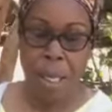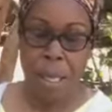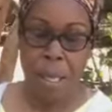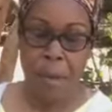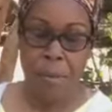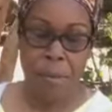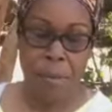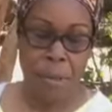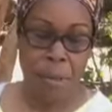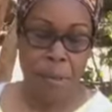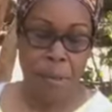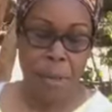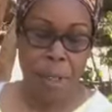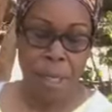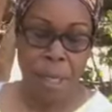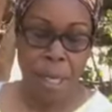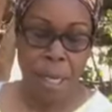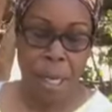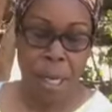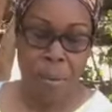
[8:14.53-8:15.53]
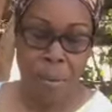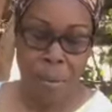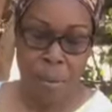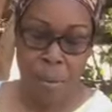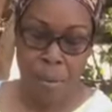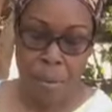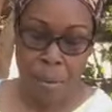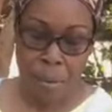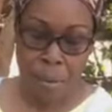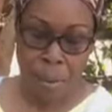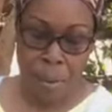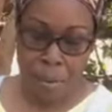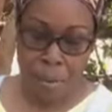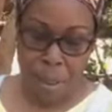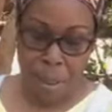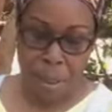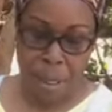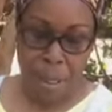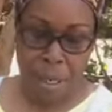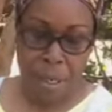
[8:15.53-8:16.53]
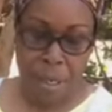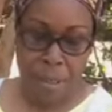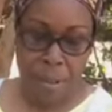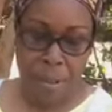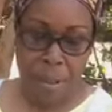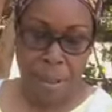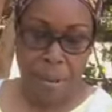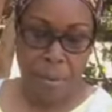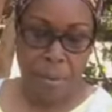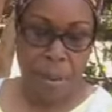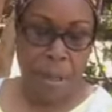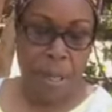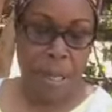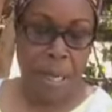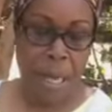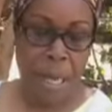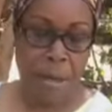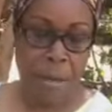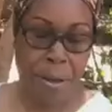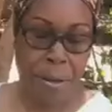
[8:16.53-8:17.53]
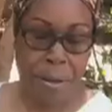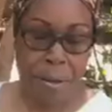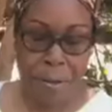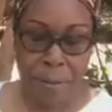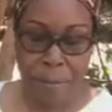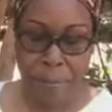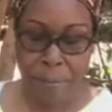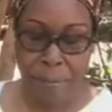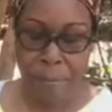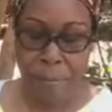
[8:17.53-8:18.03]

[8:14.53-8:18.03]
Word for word: It was working at one point, but then it seemed like, I don't know.